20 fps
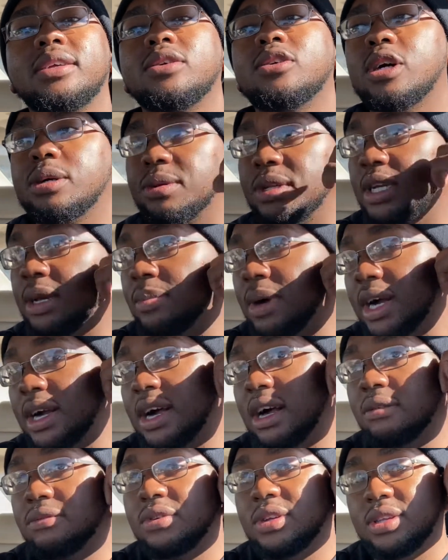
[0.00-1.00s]
You know what I'm saying? My
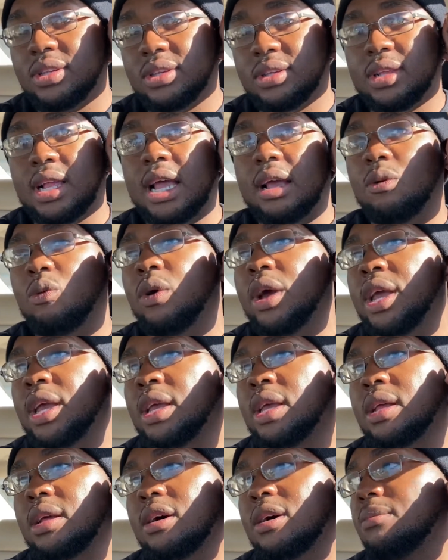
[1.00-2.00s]
confidence is like
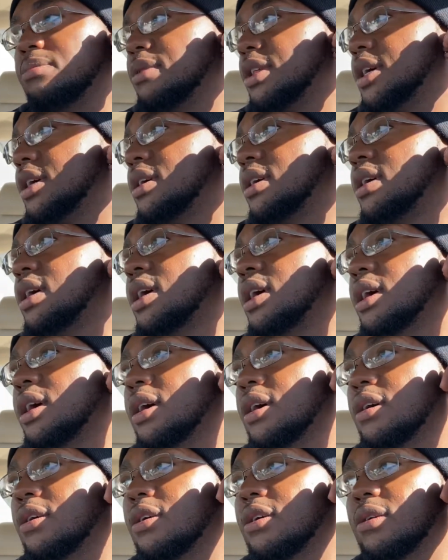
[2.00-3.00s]
way up there
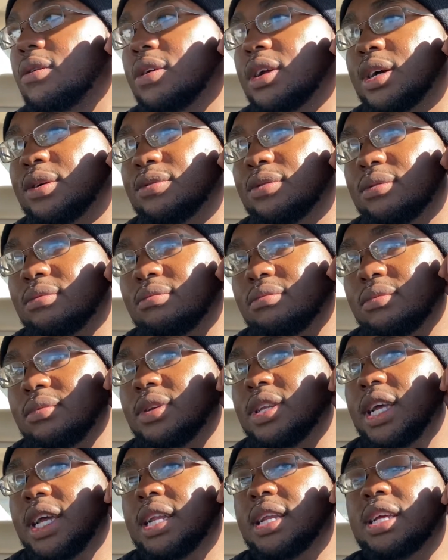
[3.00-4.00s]
or whatever
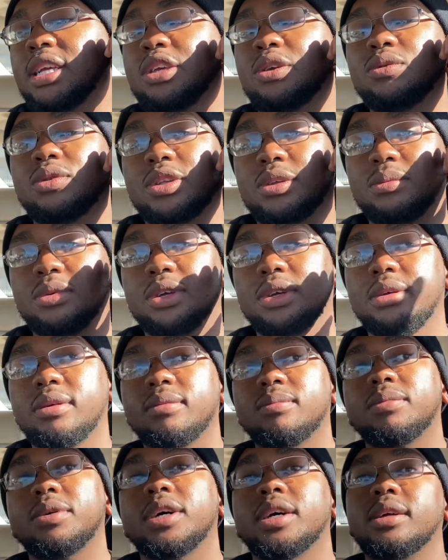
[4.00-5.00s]
than it used to be.
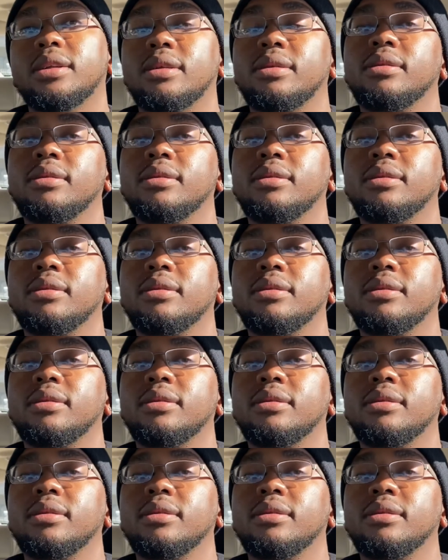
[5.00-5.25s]
But